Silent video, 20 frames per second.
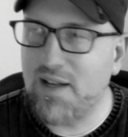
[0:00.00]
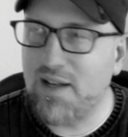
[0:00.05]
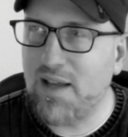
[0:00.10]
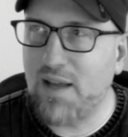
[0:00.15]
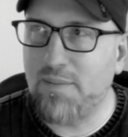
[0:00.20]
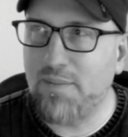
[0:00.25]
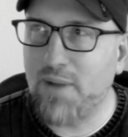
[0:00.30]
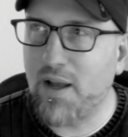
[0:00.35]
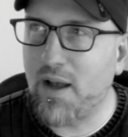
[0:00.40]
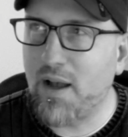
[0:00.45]

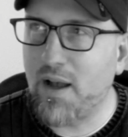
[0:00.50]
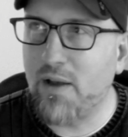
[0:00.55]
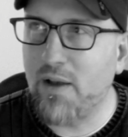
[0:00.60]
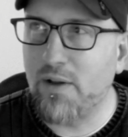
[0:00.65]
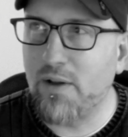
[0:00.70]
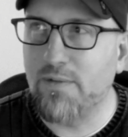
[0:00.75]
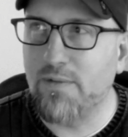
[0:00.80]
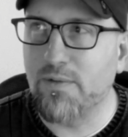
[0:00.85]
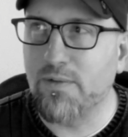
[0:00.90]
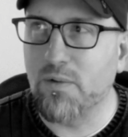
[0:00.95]
I'd had my
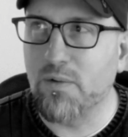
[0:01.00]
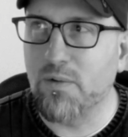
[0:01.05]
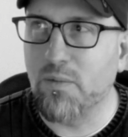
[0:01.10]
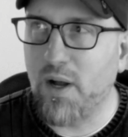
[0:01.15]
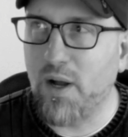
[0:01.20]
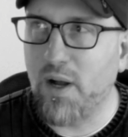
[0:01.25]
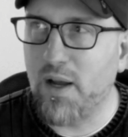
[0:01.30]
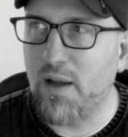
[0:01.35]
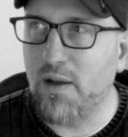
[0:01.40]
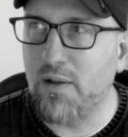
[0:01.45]
eye on it for a
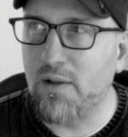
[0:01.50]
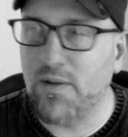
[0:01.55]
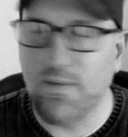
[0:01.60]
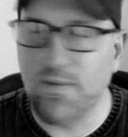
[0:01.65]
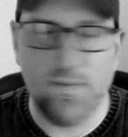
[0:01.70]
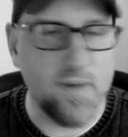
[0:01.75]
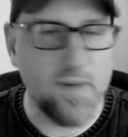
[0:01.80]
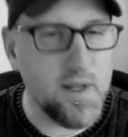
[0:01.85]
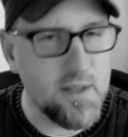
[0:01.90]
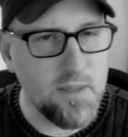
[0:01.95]

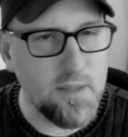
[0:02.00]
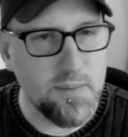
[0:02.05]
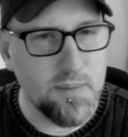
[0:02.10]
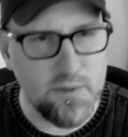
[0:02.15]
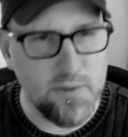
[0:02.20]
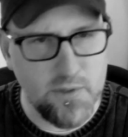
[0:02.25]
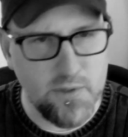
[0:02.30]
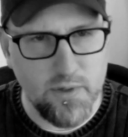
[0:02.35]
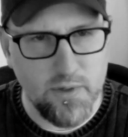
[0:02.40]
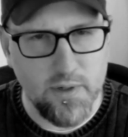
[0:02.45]
while and finally
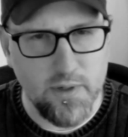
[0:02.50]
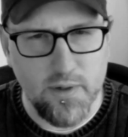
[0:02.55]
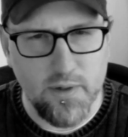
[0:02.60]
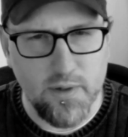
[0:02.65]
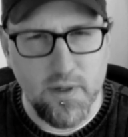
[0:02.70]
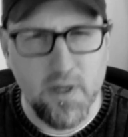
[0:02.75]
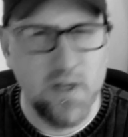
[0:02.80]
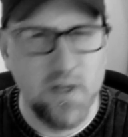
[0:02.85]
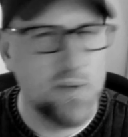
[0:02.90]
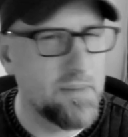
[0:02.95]
pulled the
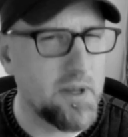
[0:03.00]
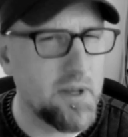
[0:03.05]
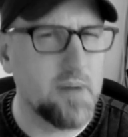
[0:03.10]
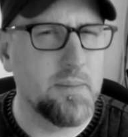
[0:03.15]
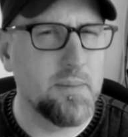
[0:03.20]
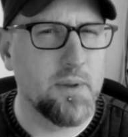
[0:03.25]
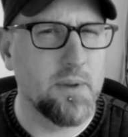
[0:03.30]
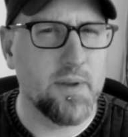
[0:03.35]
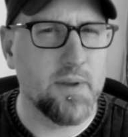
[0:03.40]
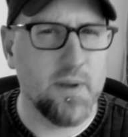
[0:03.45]
trigger
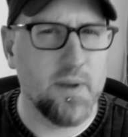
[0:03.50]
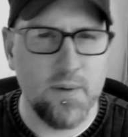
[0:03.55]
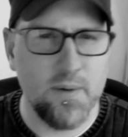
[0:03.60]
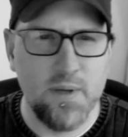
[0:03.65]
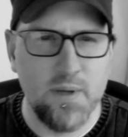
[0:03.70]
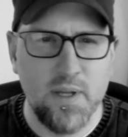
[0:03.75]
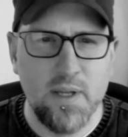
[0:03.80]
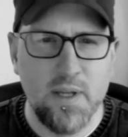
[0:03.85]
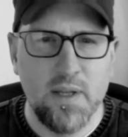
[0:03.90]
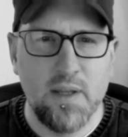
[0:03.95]
about a month
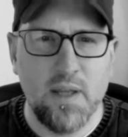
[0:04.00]
ago.